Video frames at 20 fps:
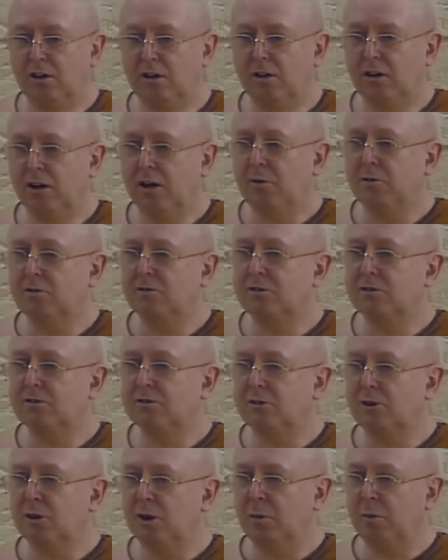And he was
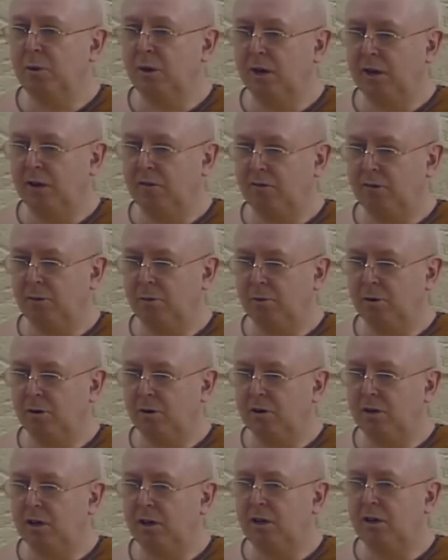disturbing
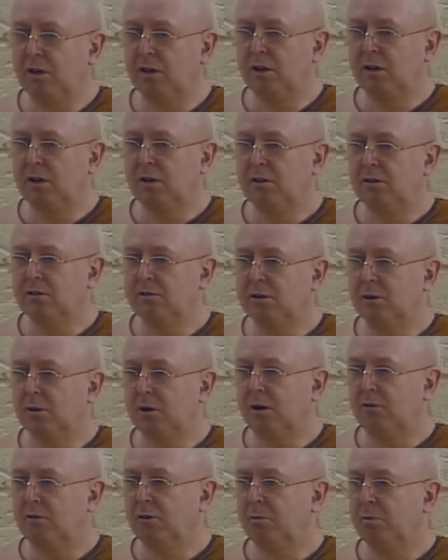everybody. So
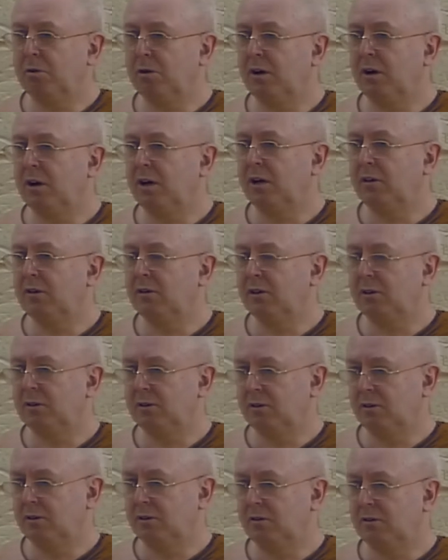I replied that
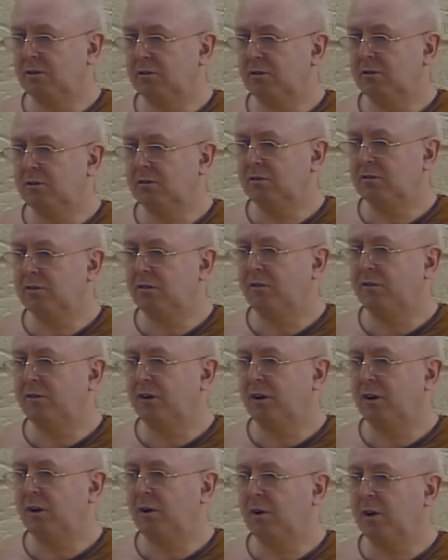there is a
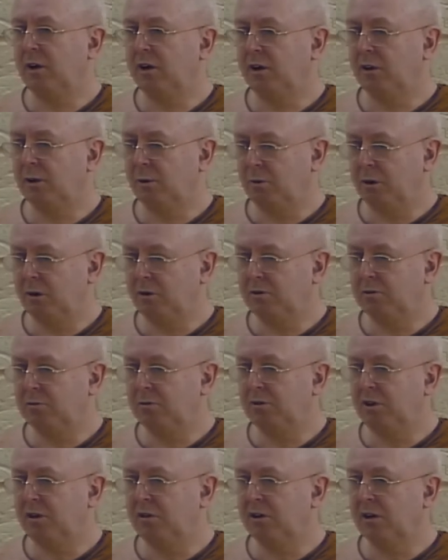fellow here, the one who's
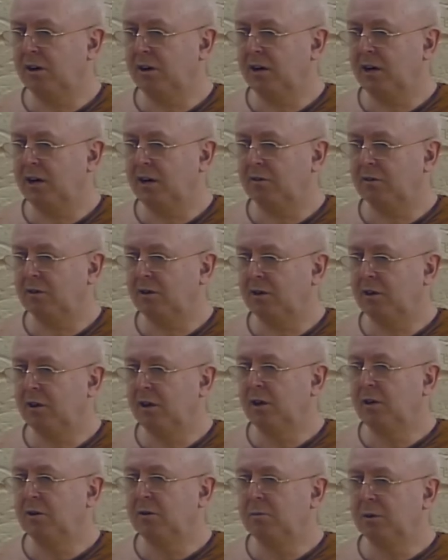breathing loudly,
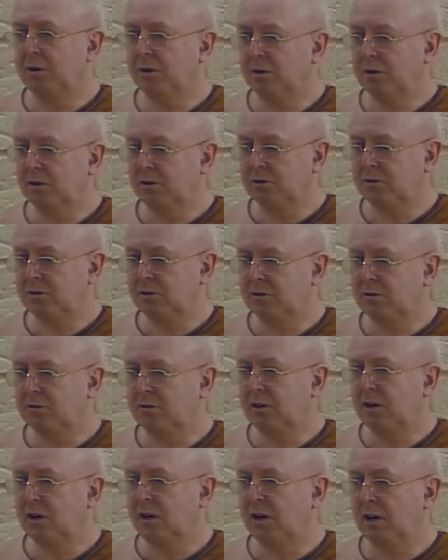because he's
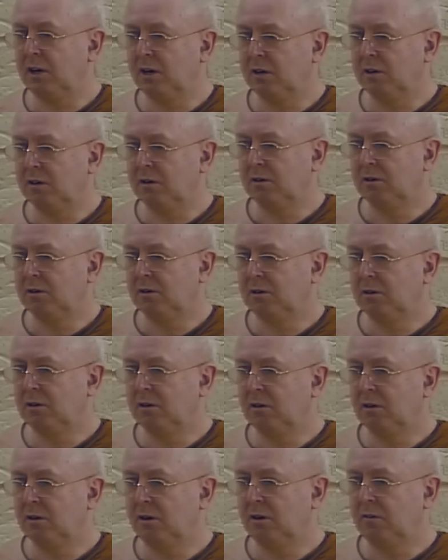dying
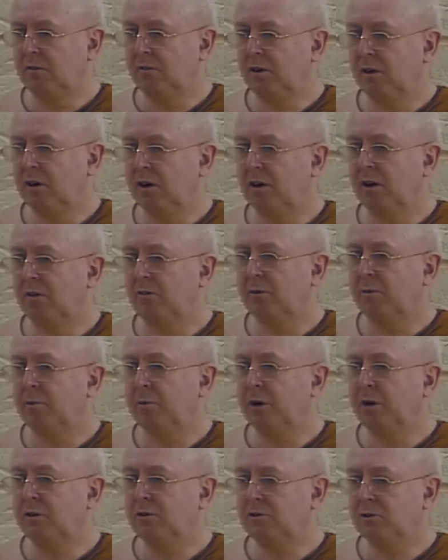of a
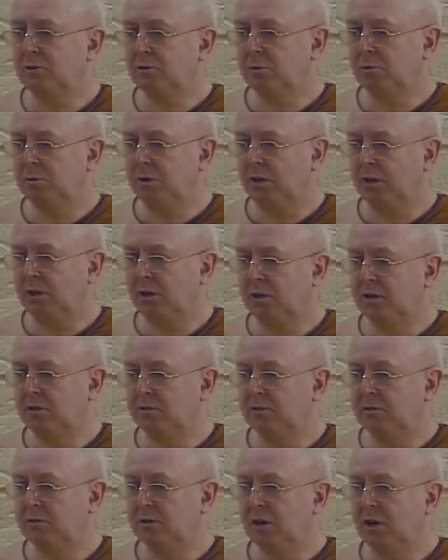big tumour in
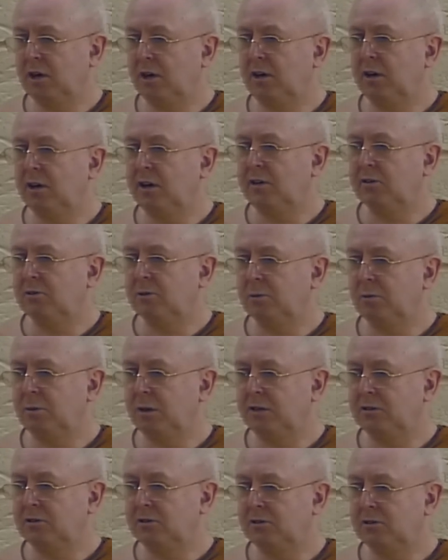his nasal
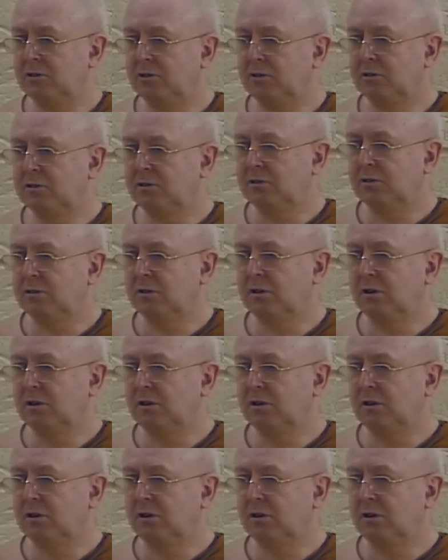passages.